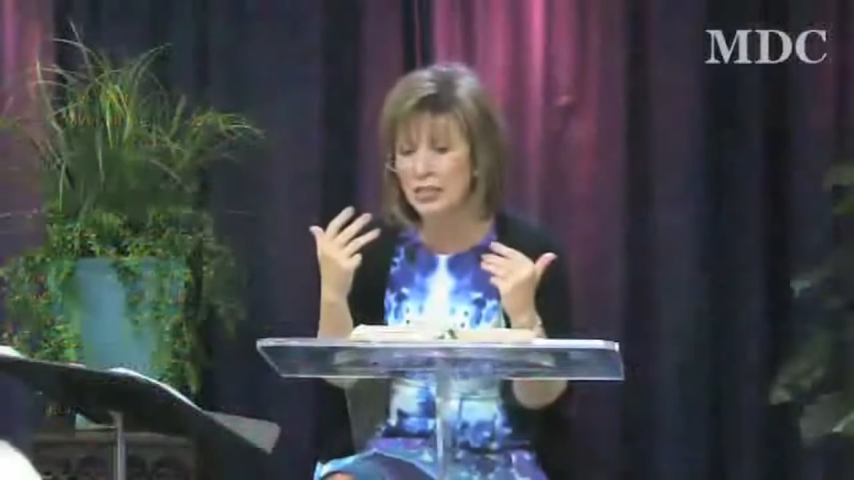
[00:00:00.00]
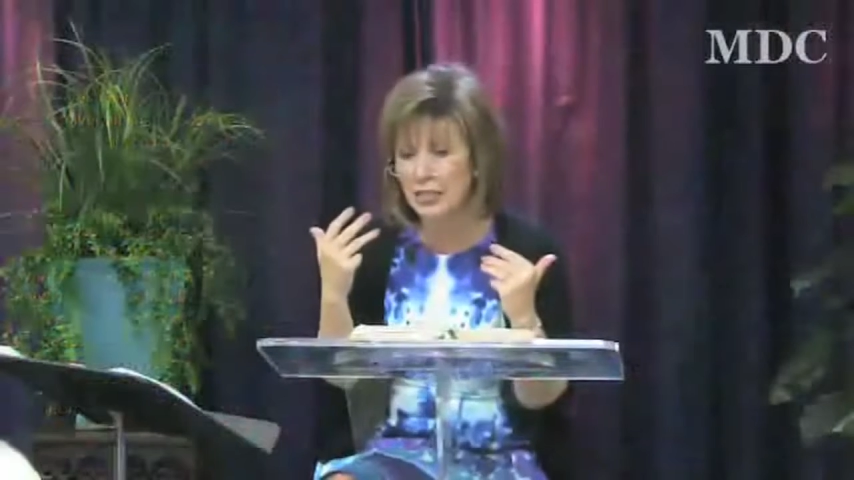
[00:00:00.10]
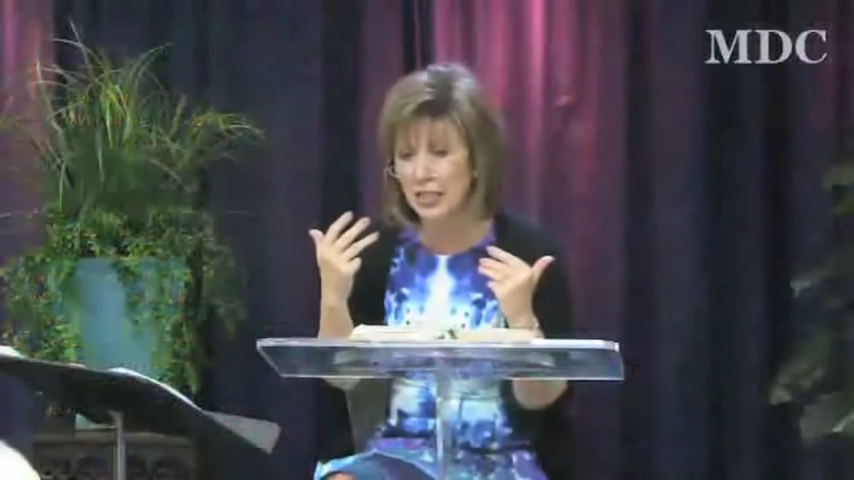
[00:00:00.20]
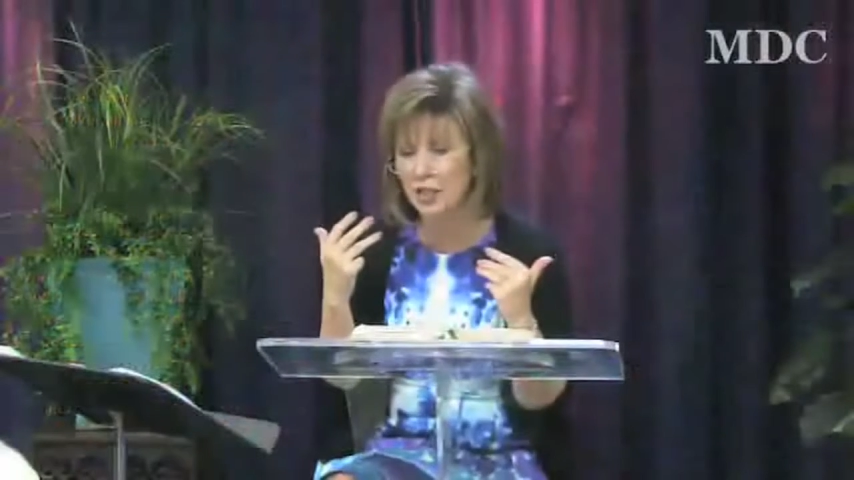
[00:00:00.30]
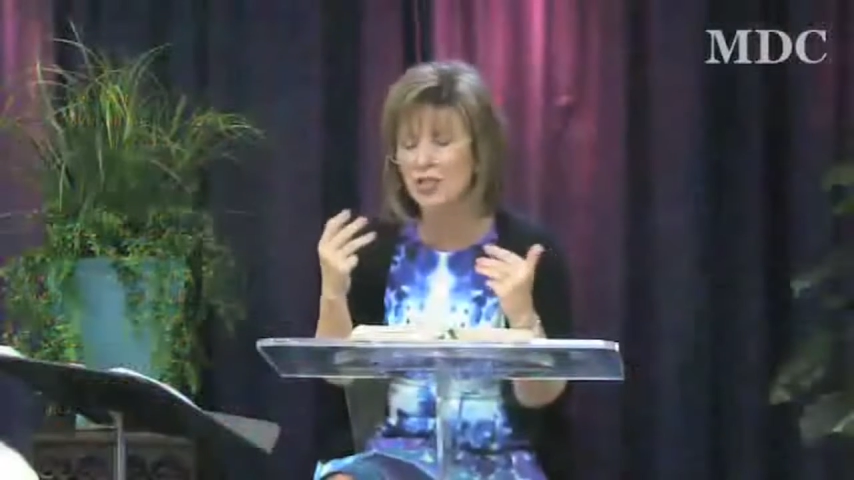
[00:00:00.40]

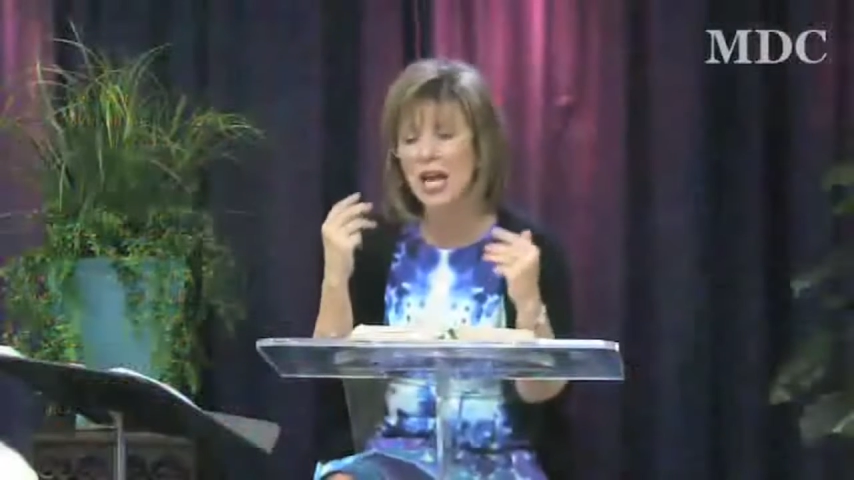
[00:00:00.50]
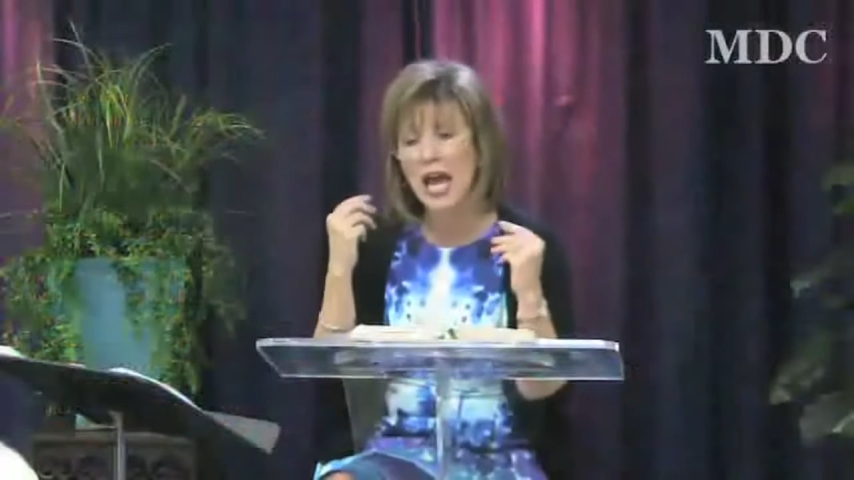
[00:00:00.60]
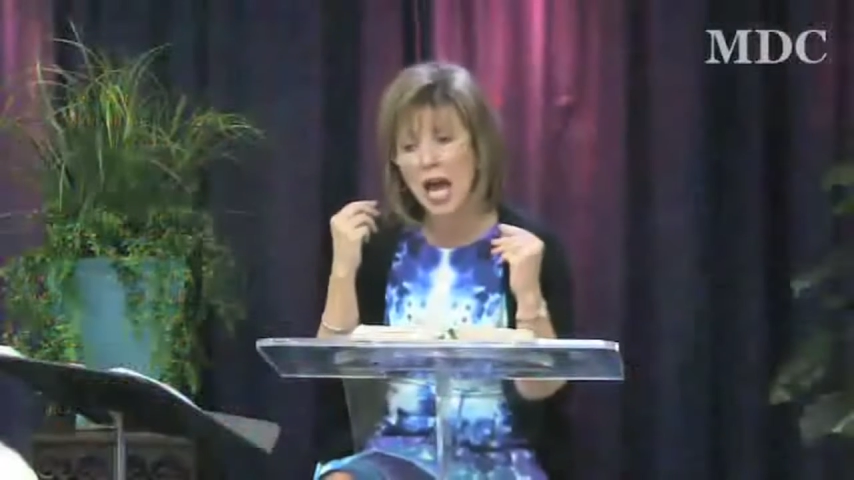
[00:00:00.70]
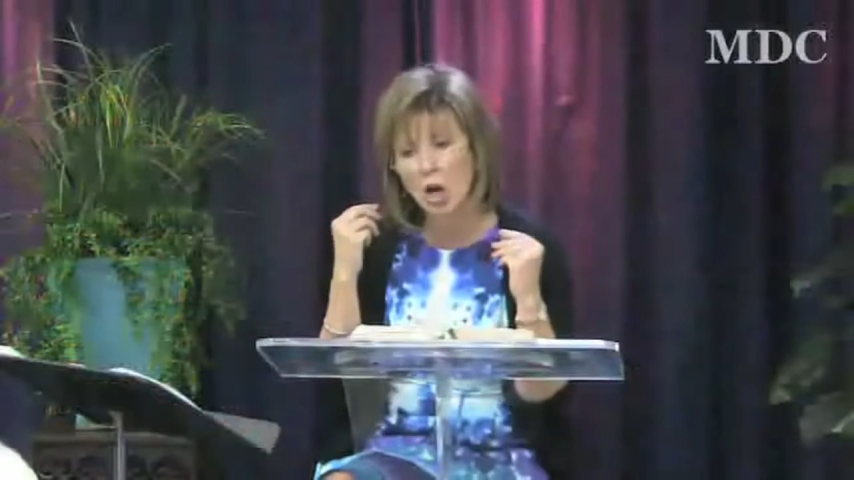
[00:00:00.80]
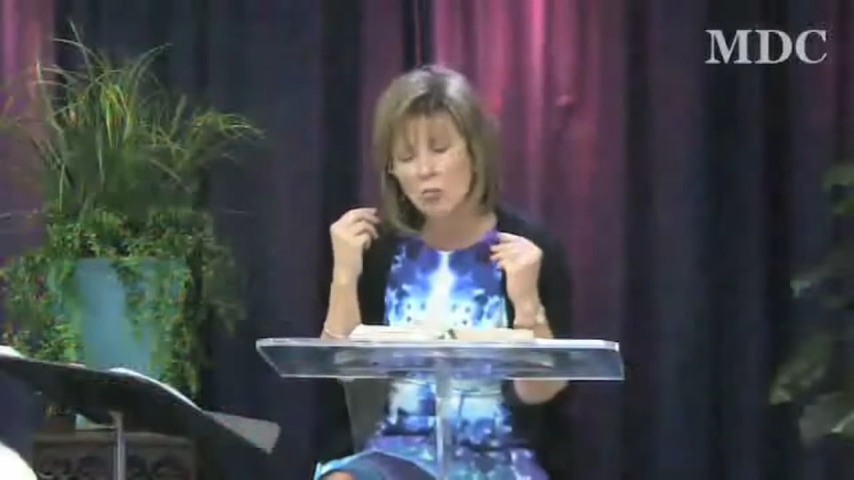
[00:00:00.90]
tears.
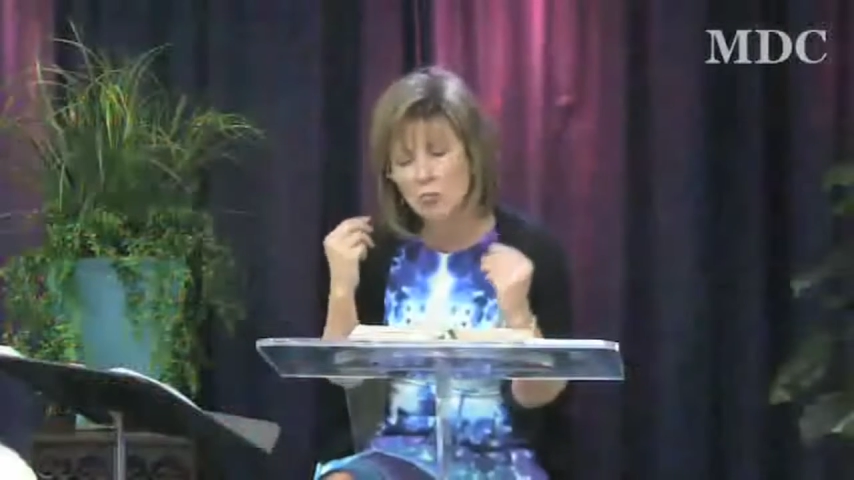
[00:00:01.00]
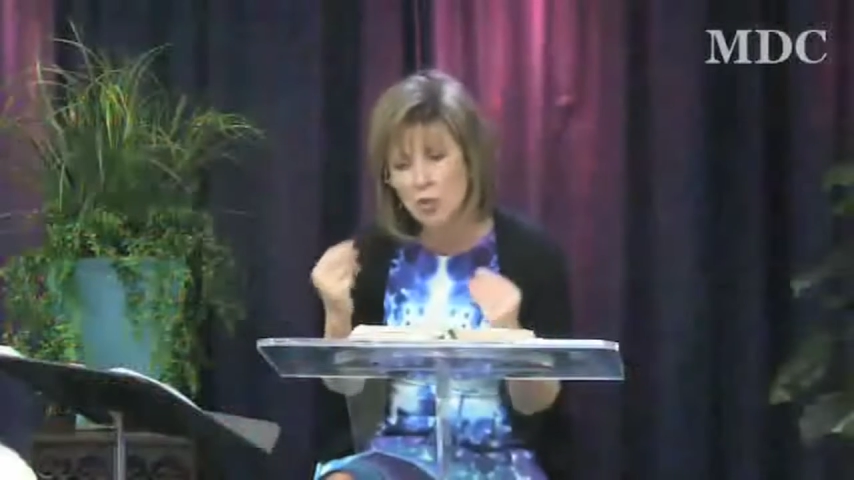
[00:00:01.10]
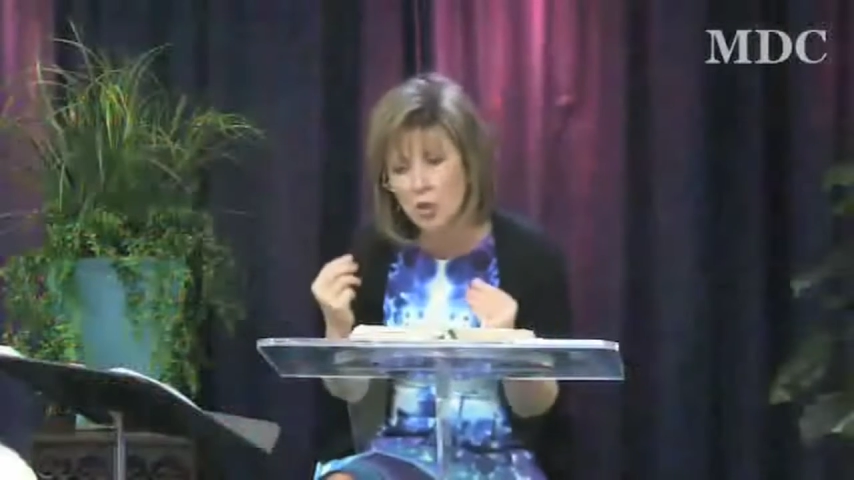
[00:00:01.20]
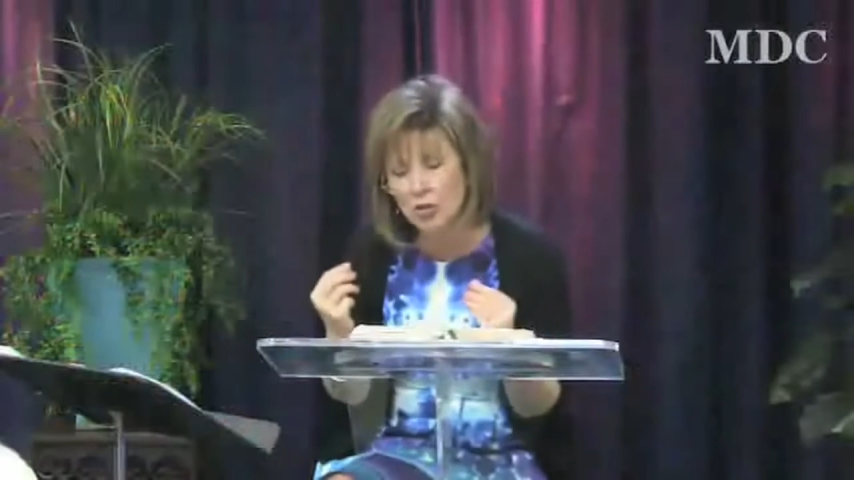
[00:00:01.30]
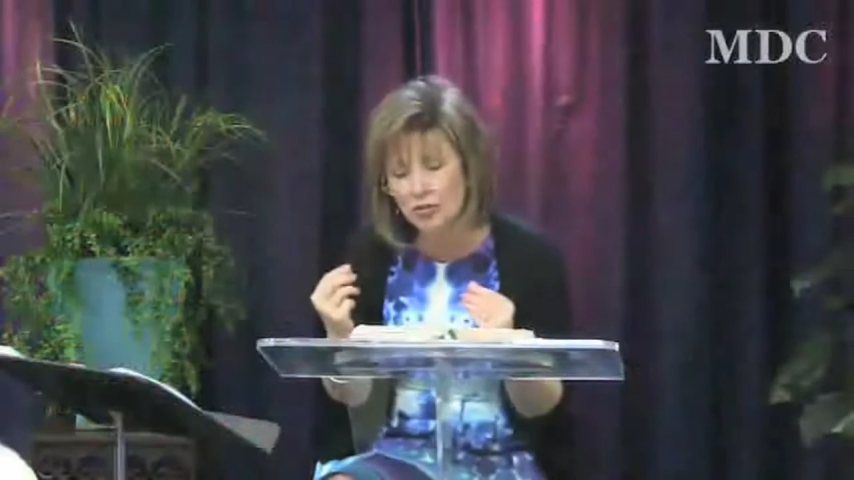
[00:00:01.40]
How
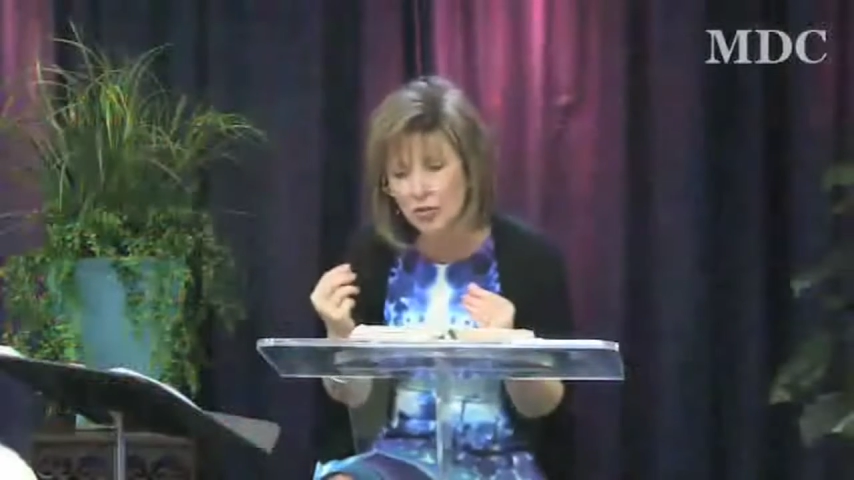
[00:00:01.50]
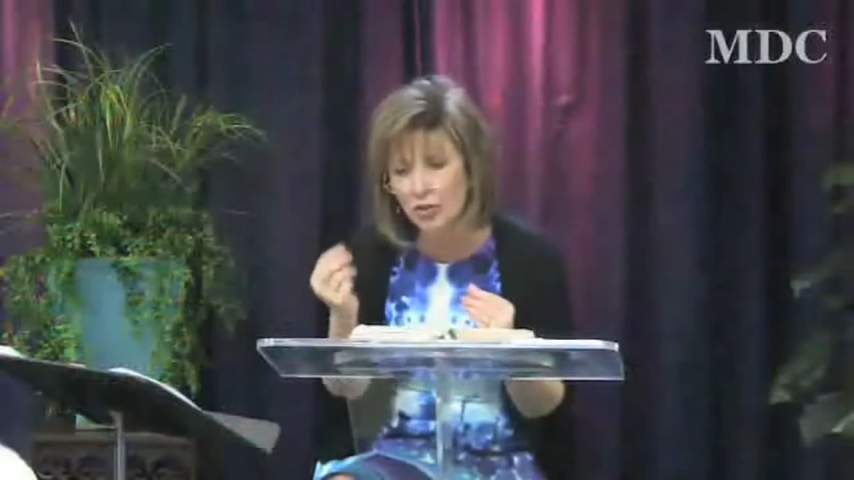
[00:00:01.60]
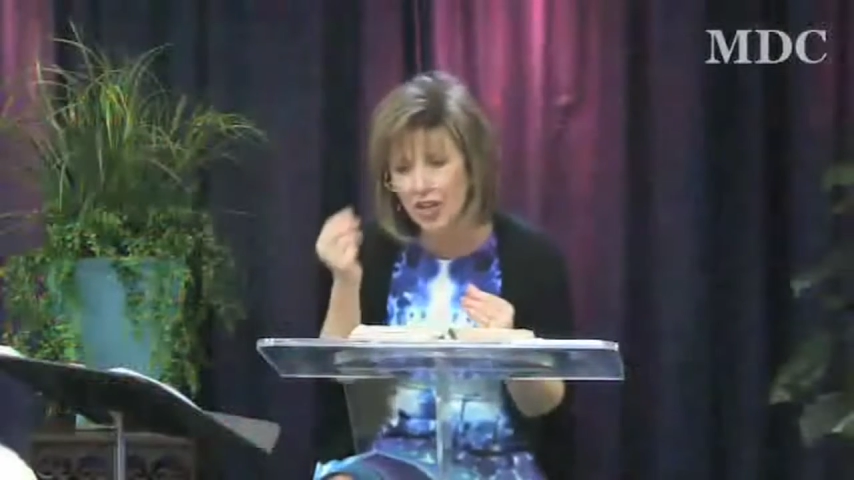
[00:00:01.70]
beautiful